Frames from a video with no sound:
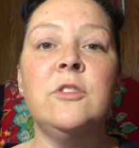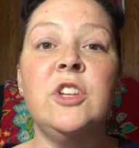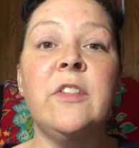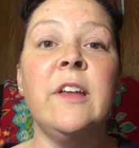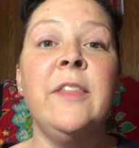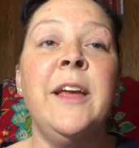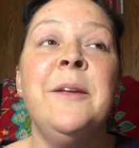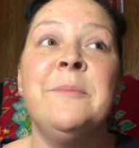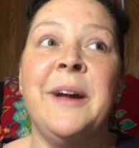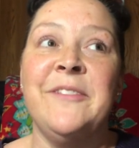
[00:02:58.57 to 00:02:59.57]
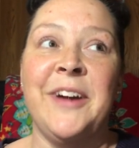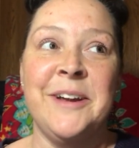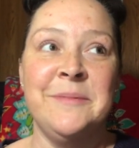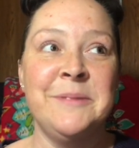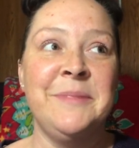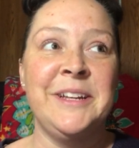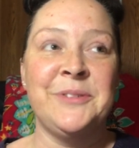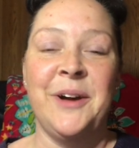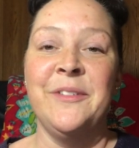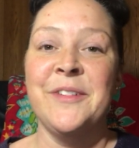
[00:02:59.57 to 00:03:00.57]
She said that my vitamin
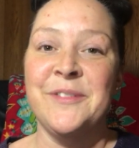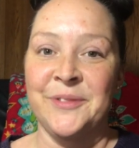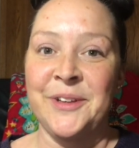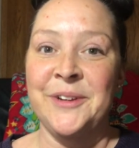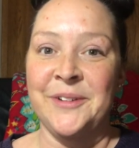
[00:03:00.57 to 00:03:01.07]
B12 is really,